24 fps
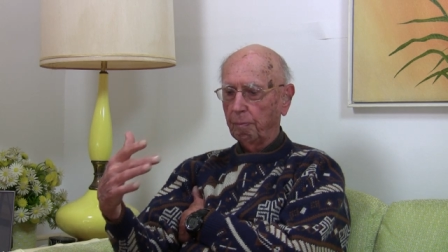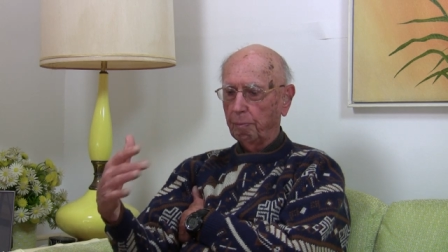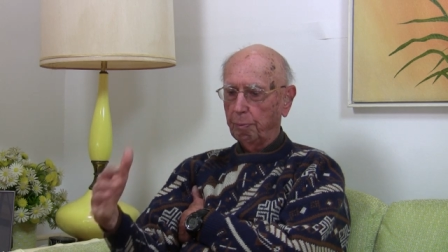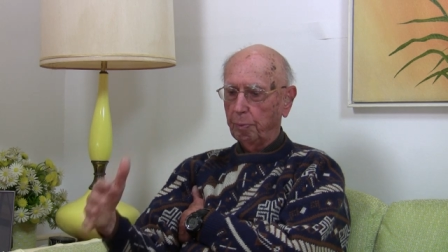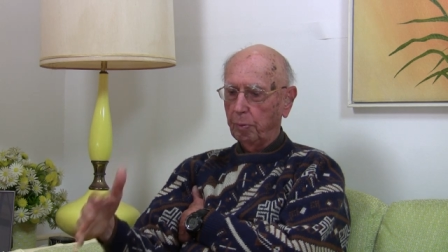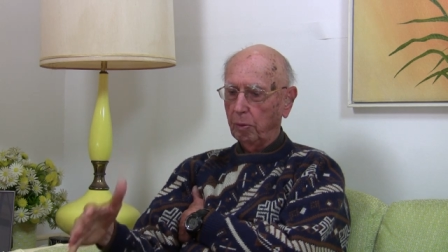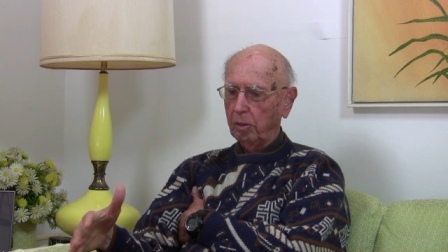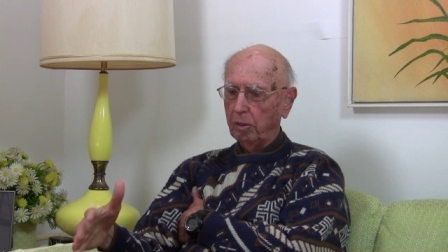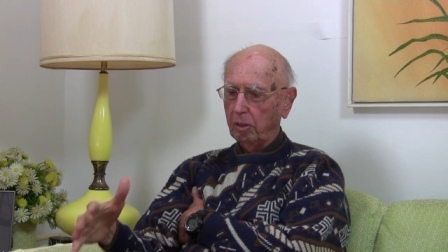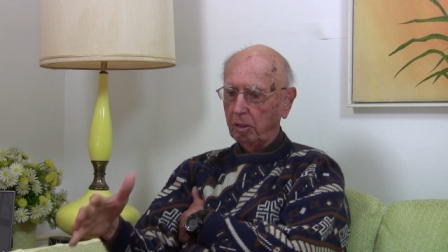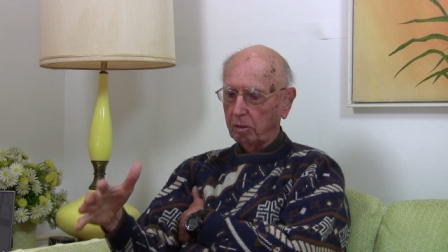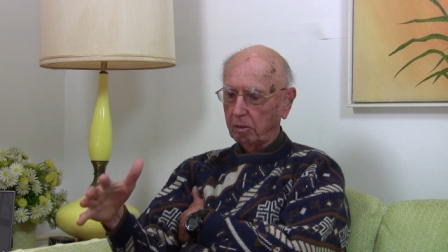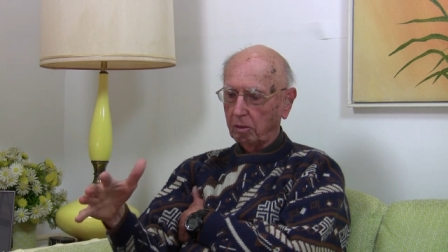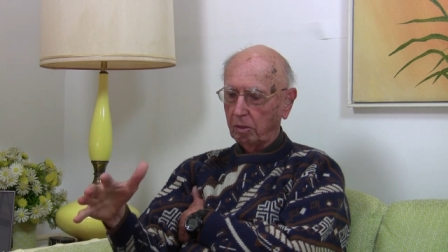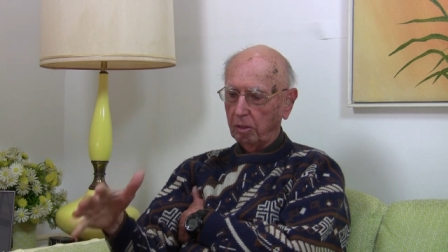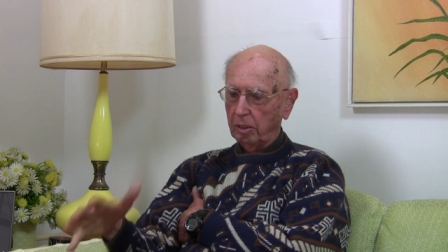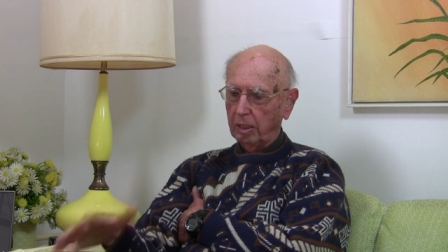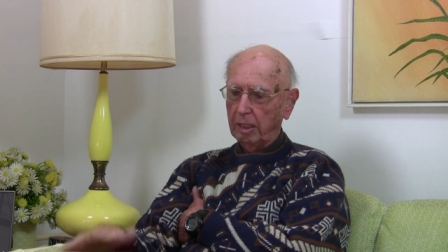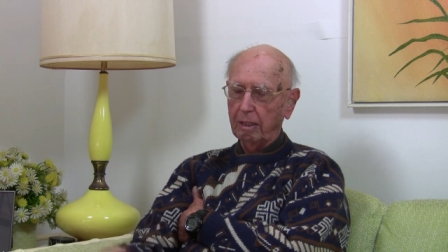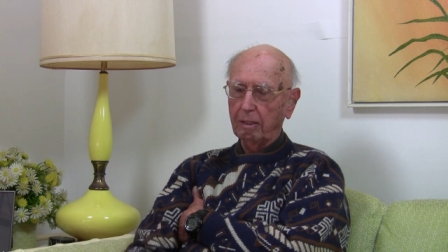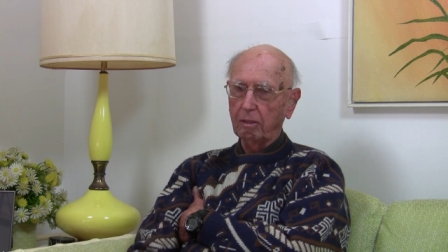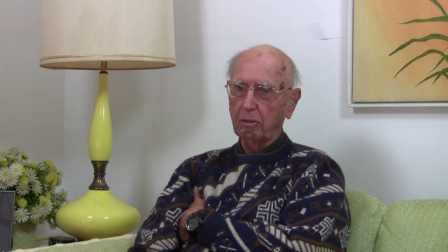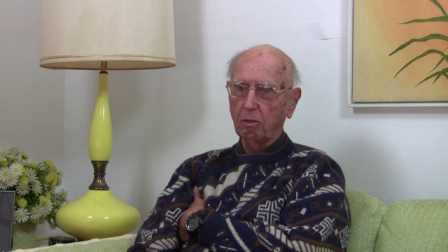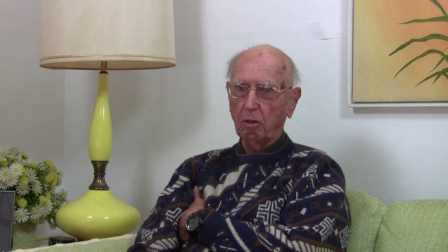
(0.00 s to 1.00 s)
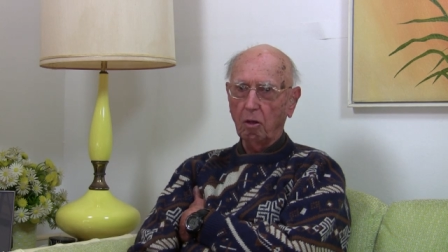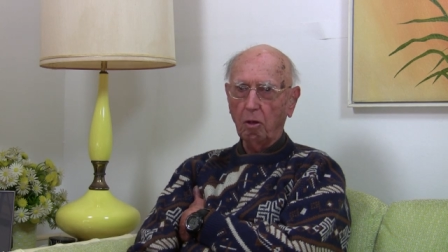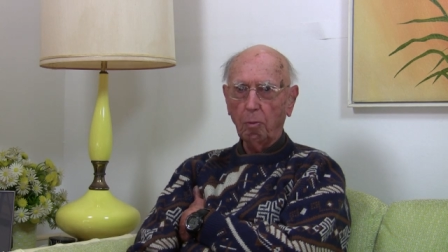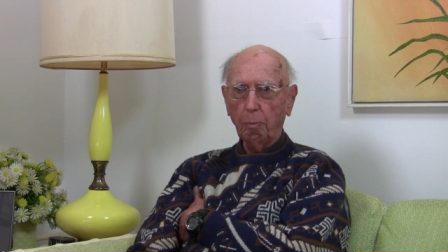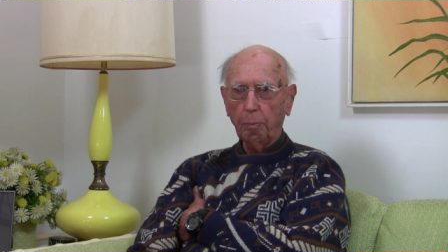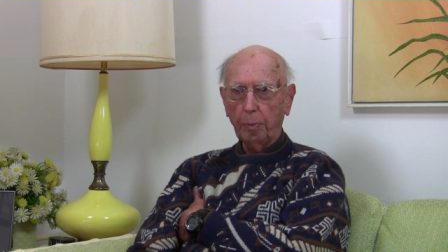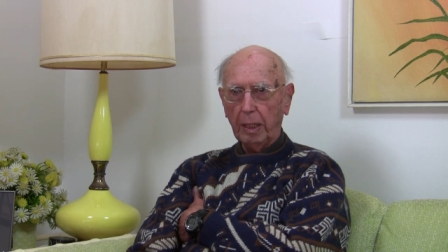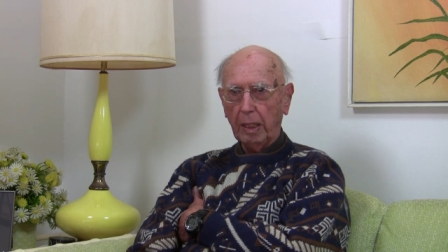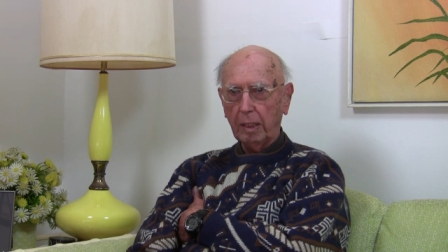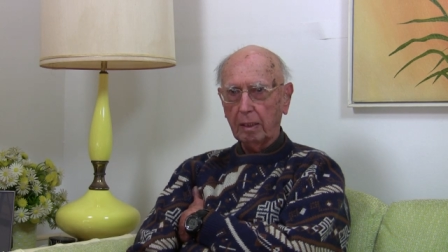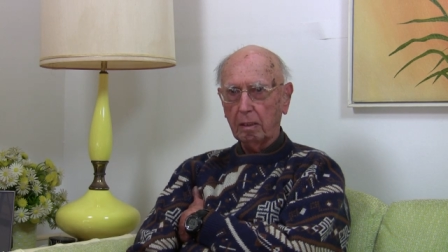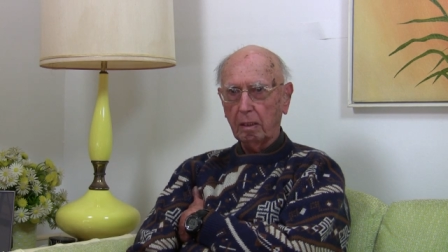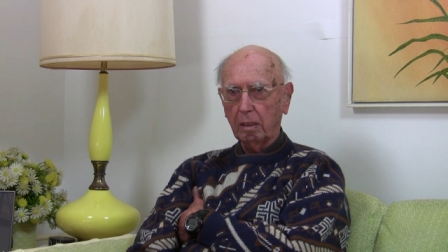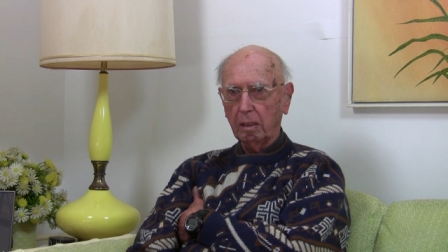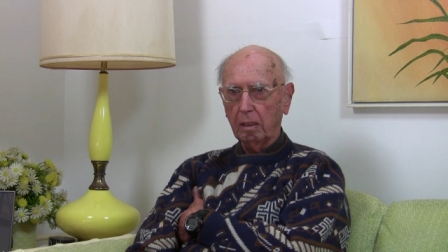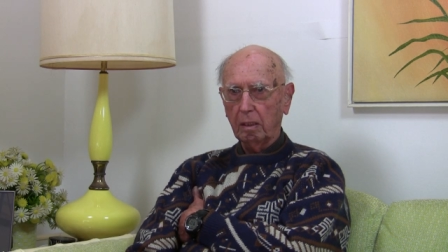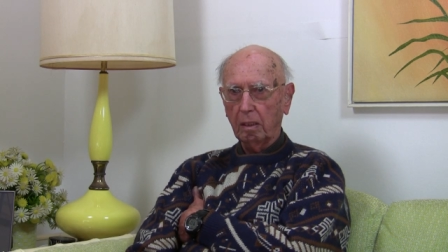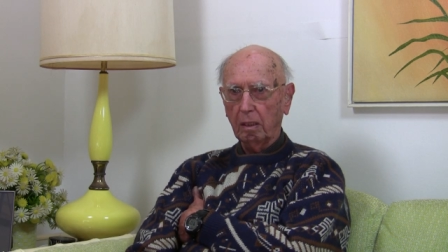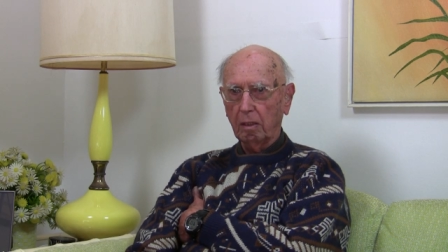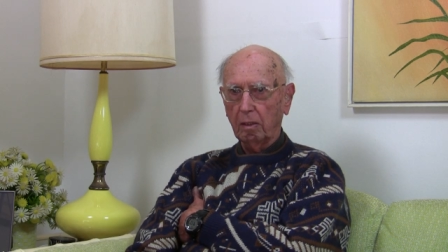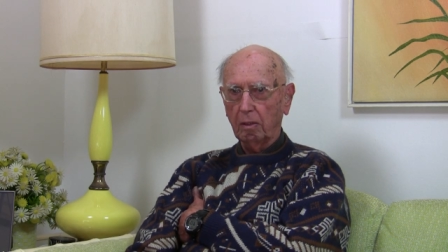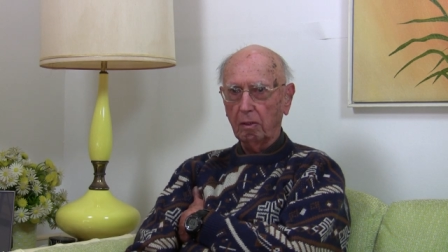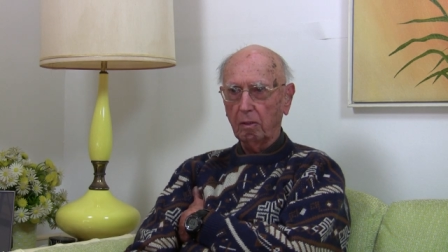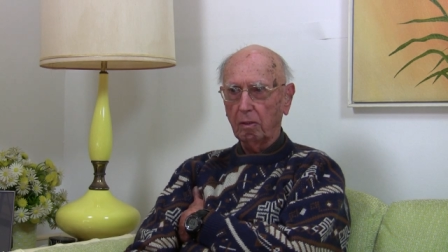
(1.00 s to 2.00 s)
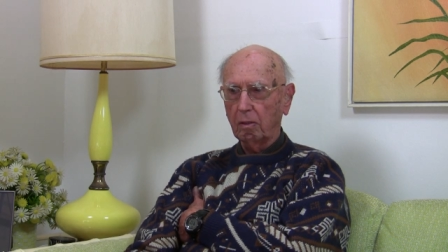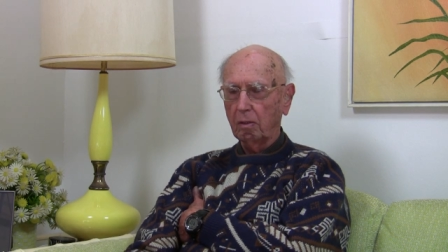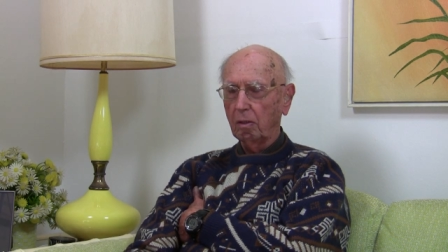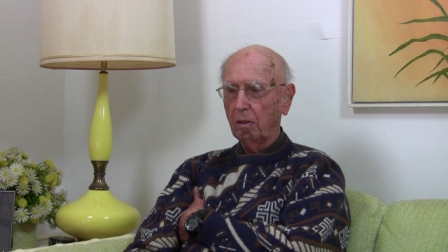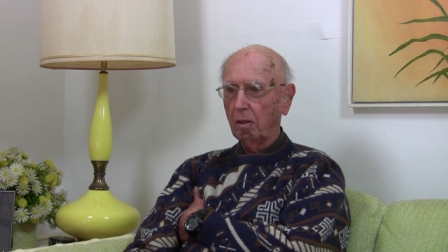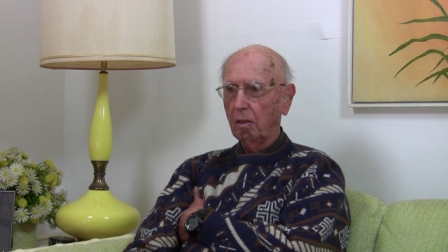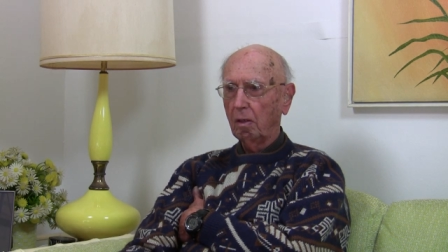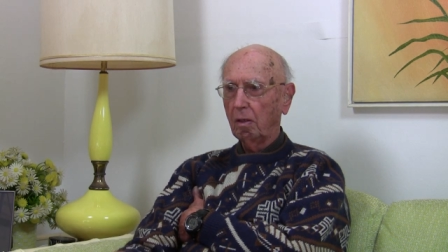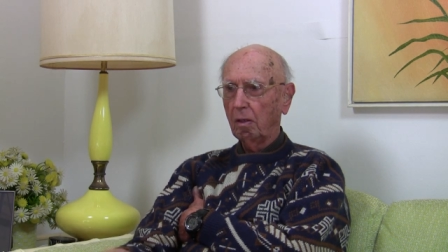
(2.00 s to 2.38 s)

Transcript: put his legs all back together,